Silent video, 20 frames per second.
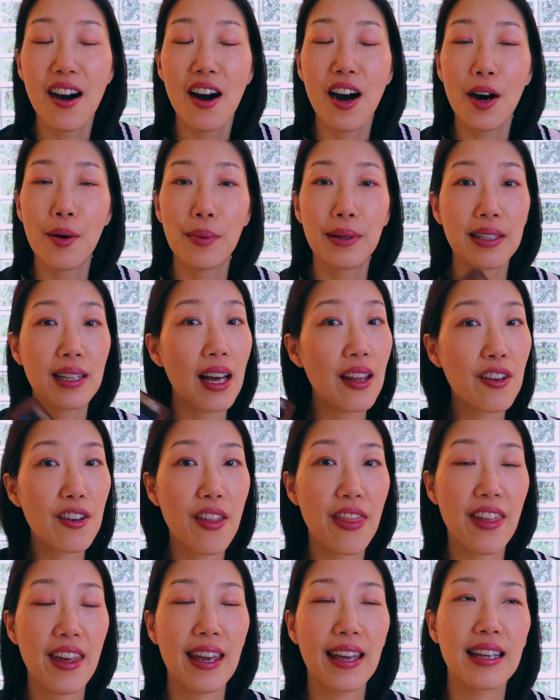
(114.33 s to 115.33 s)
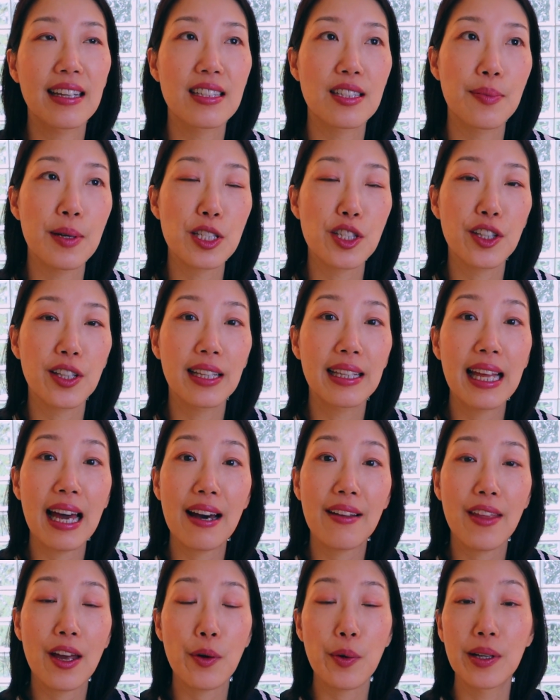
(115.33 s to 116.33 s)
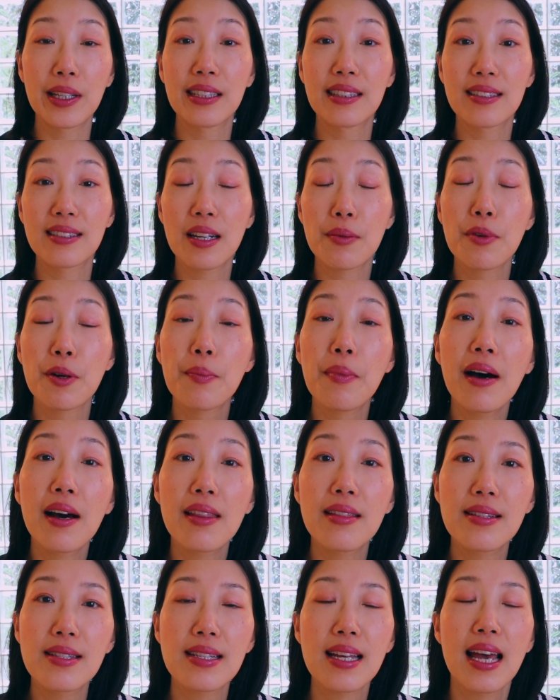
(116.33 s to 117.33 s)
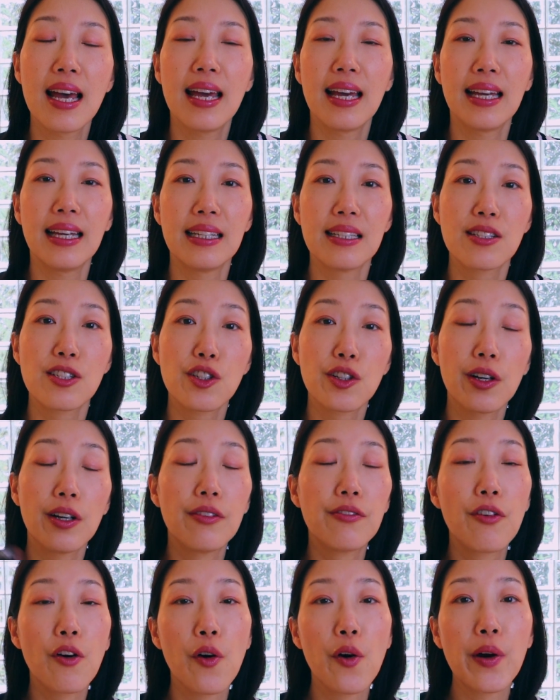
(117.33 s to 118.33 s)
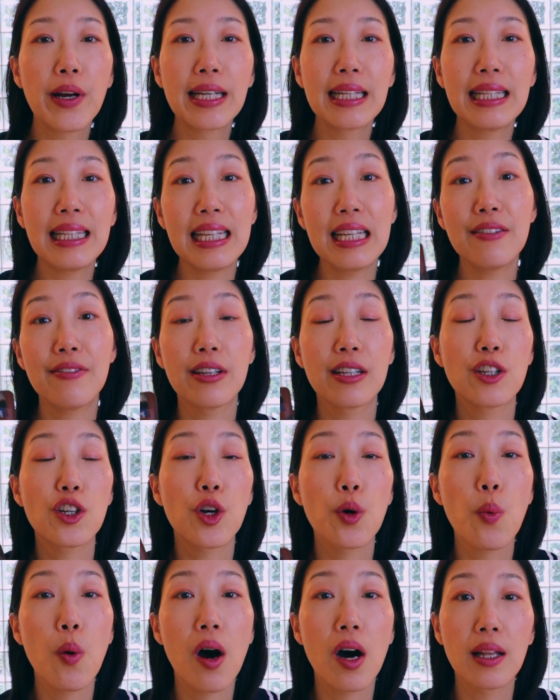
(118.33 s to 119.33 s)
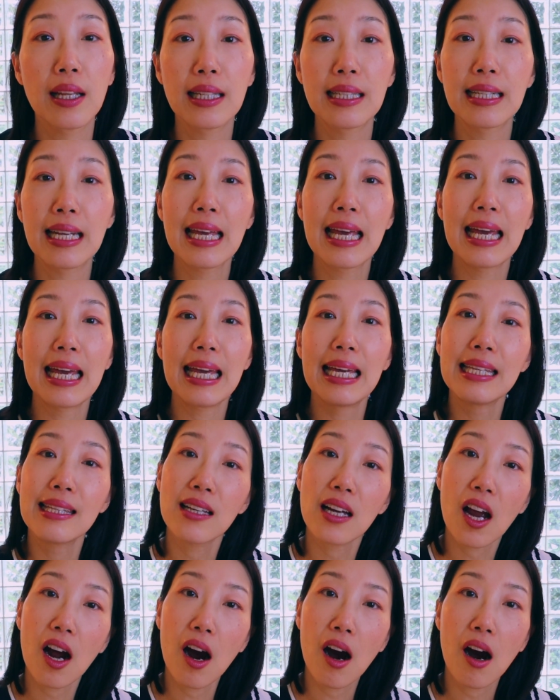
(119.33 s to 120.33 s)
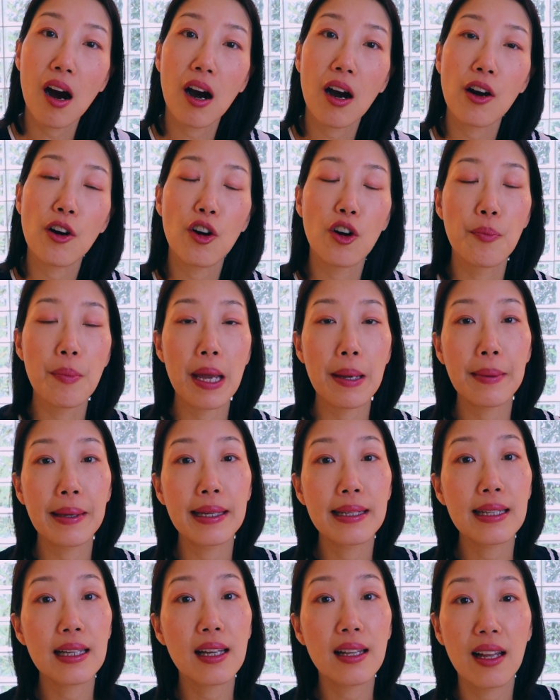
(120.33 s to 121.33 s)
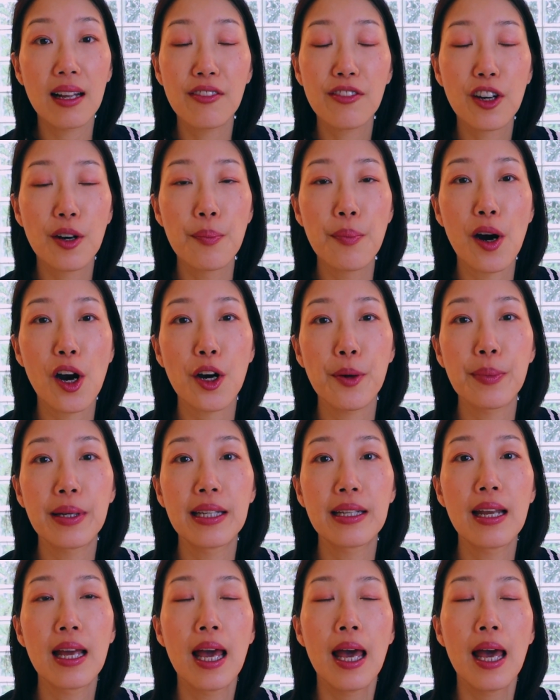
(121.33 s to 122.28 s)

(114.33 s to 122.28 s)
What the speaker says: Another thing, especially now that we're in the summer months, is to avoid leaving your wallet in the car or maybe in the glove compartment